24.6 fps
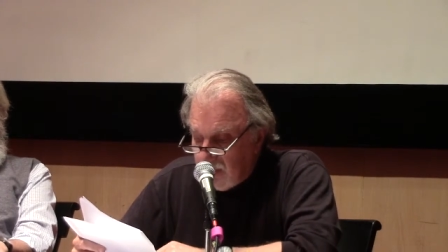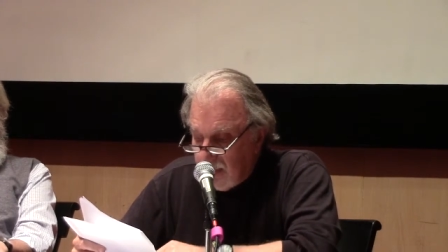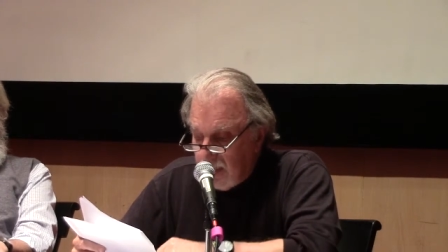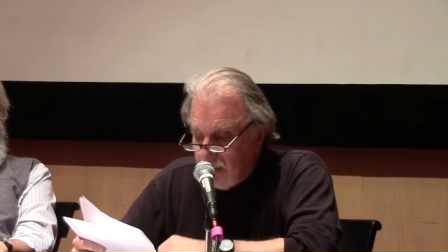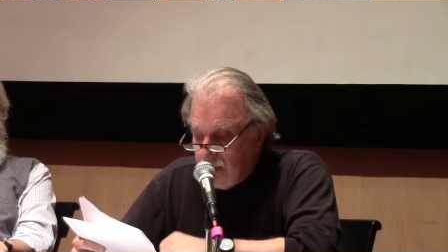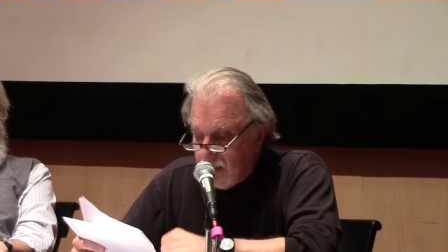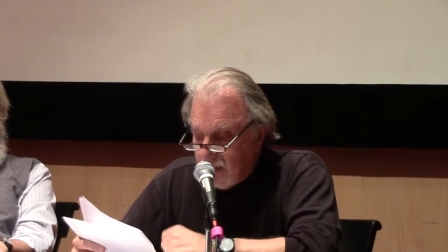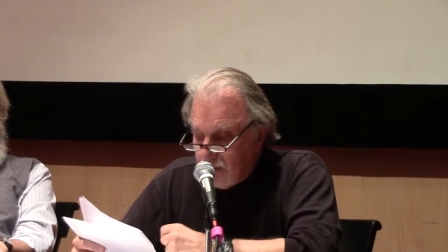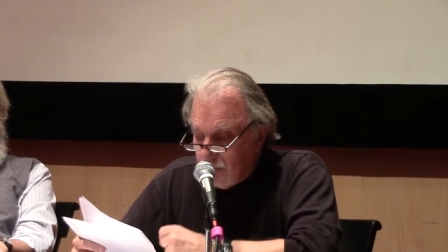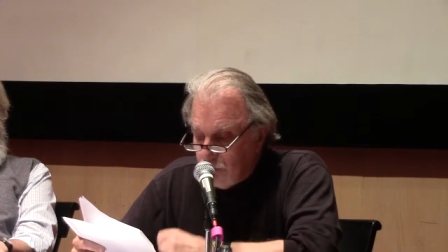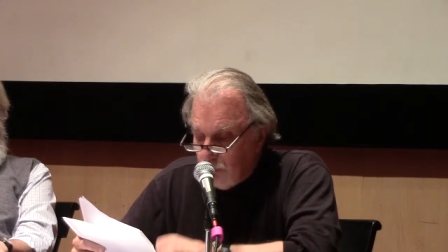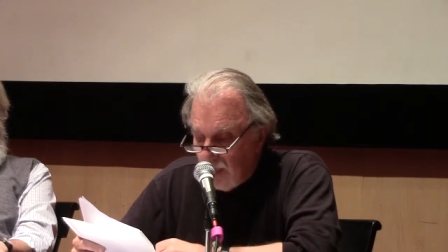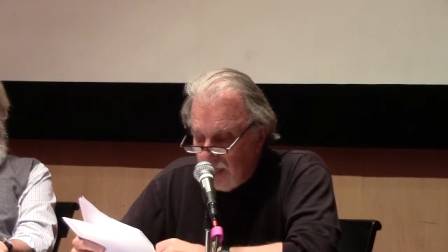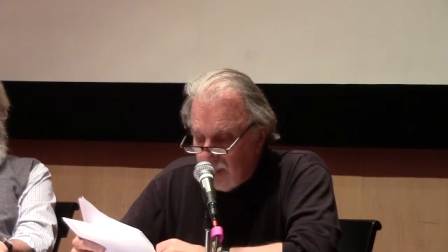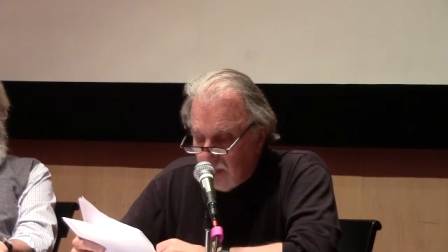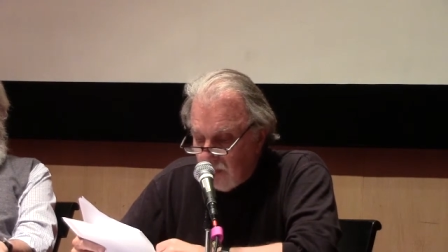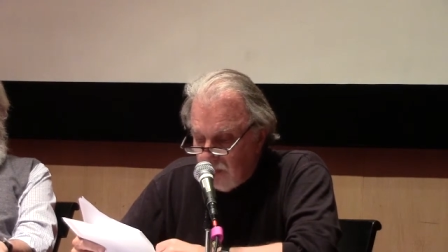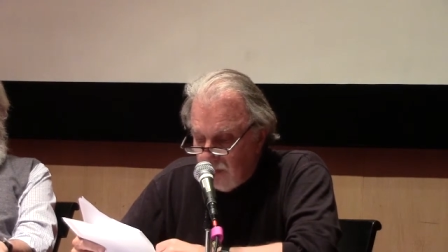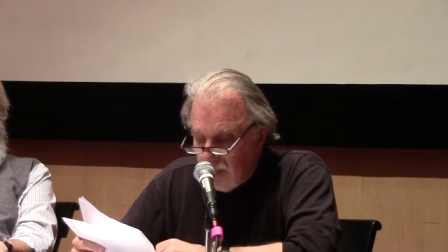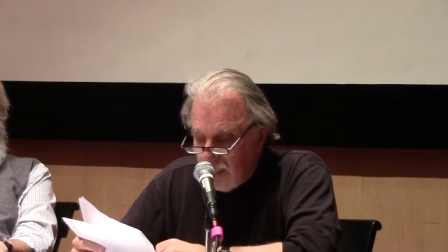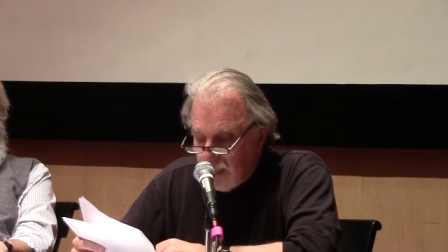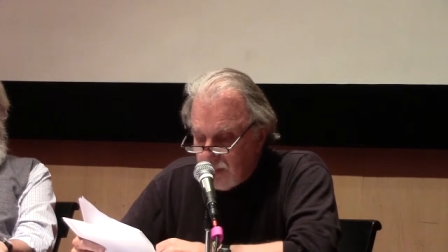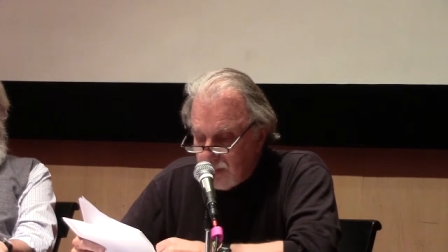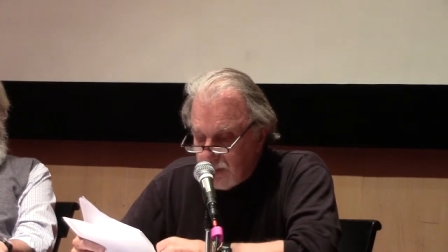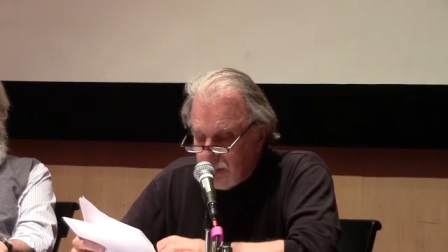that is
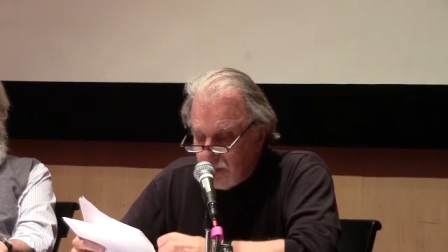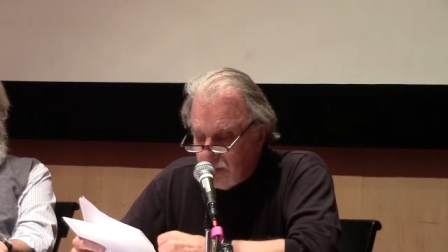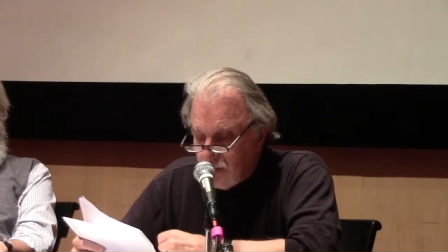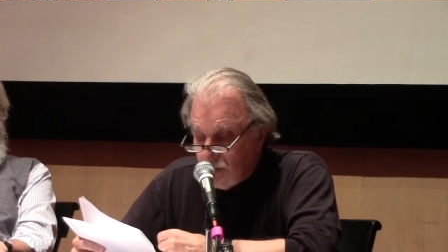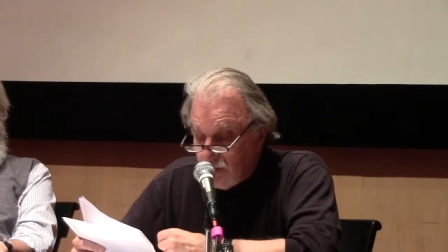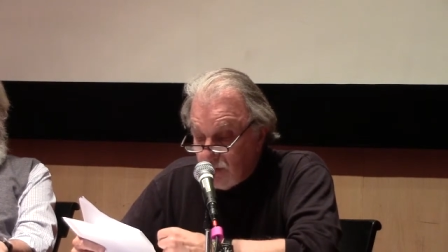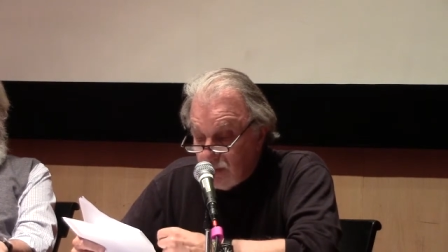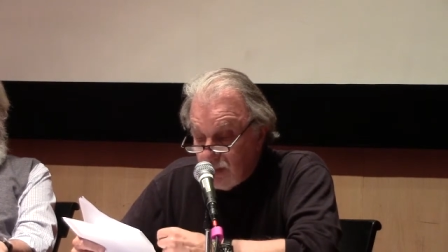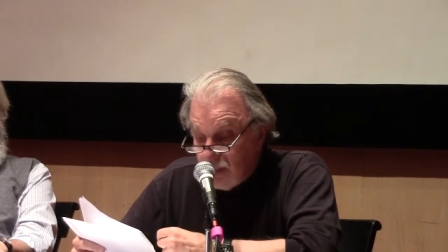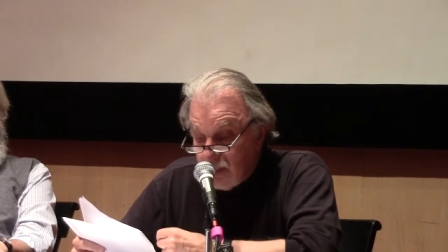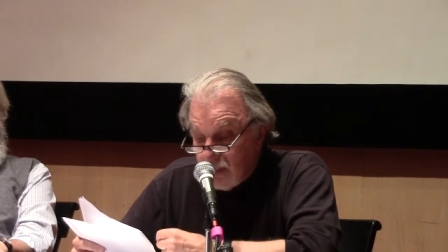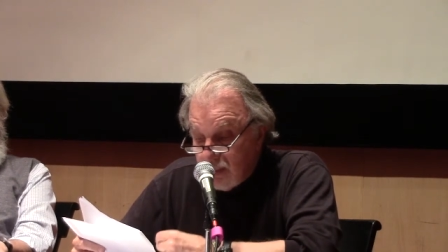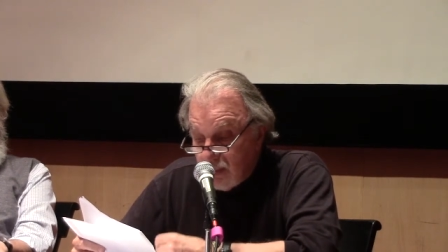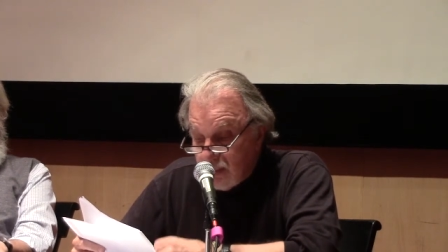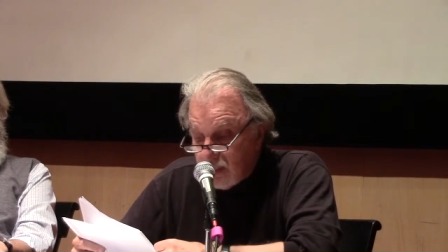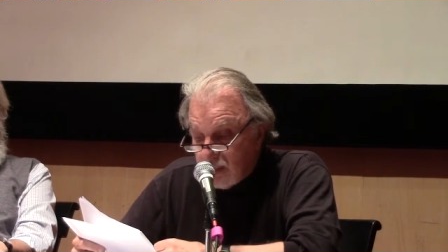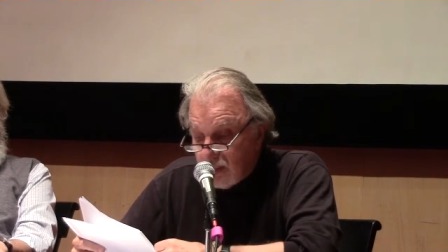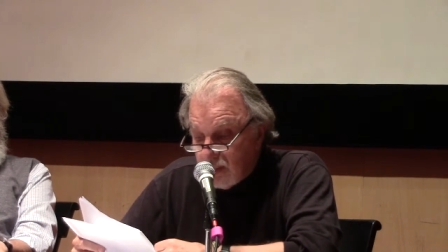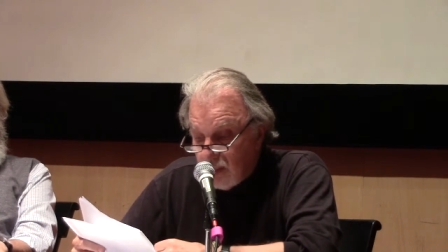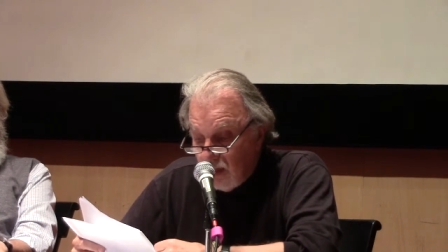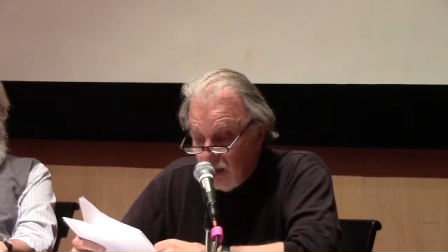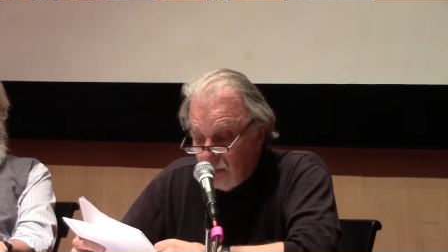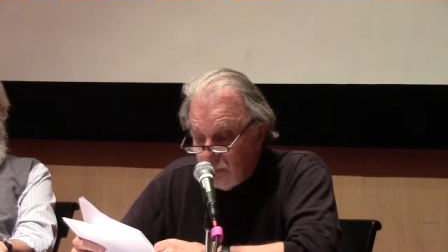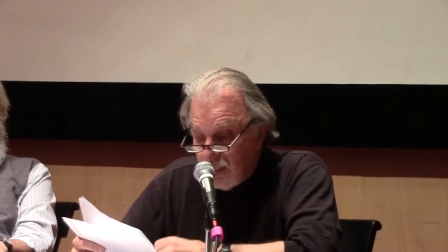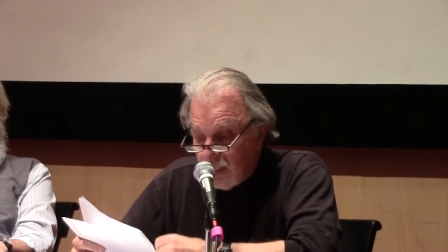migration to the
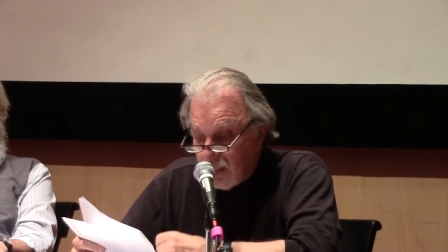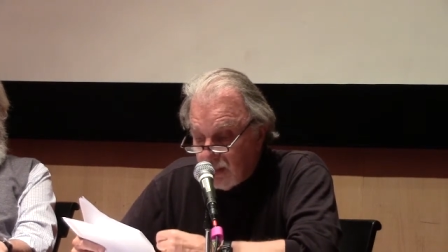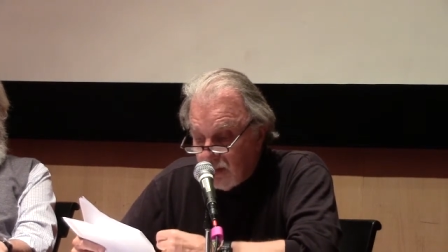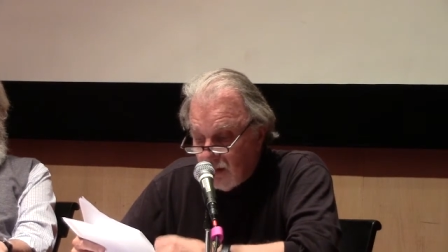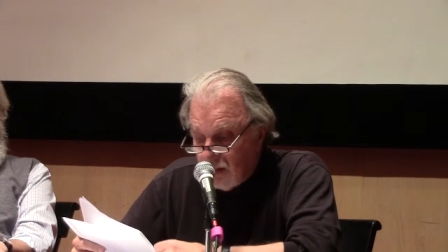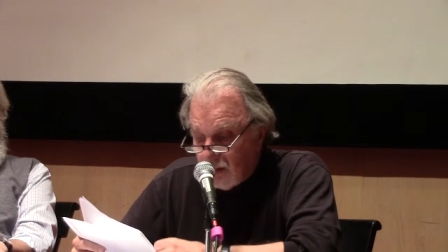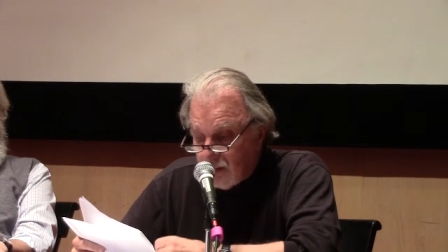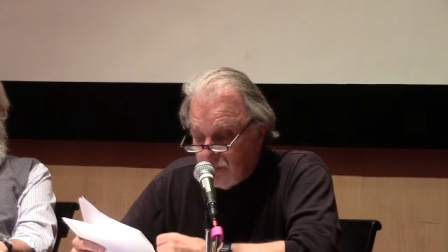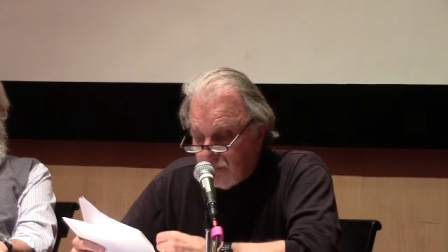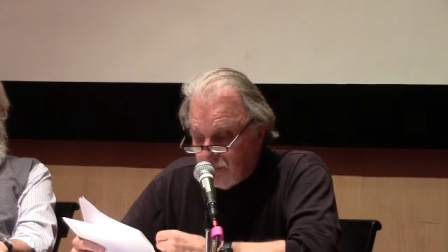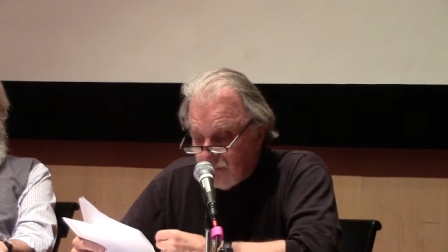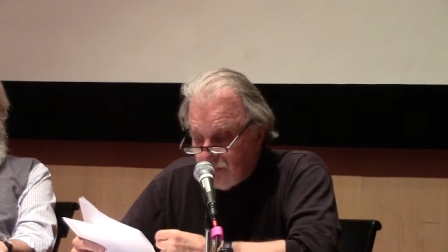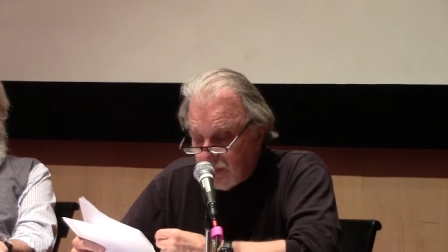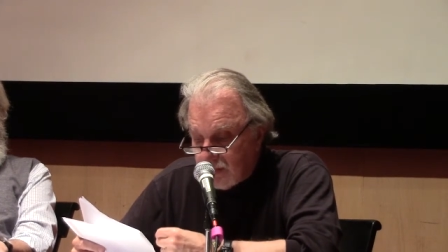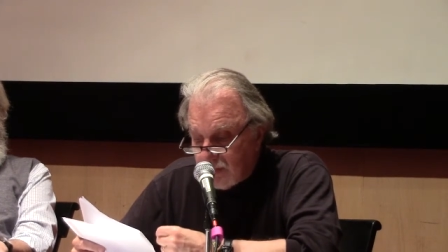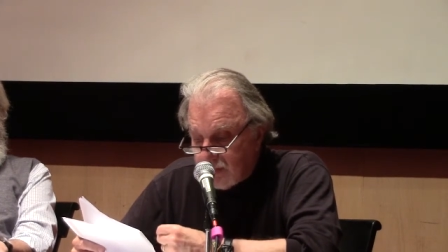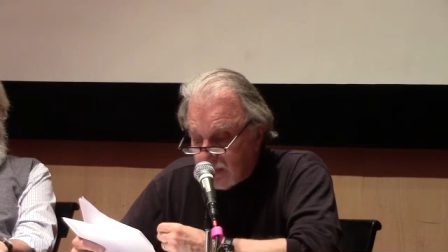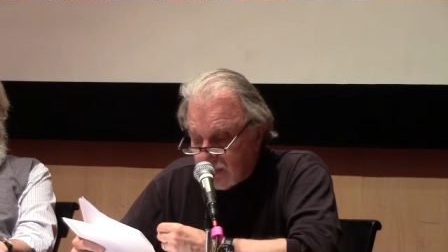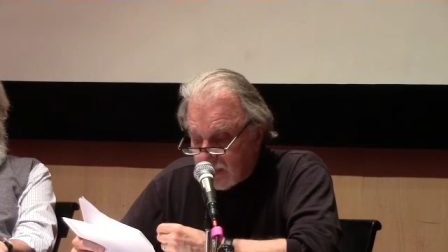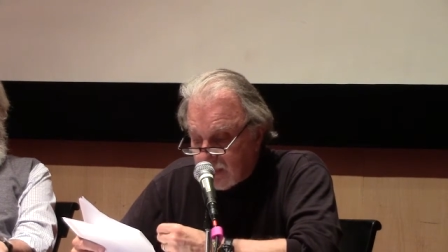Islamic Caliphate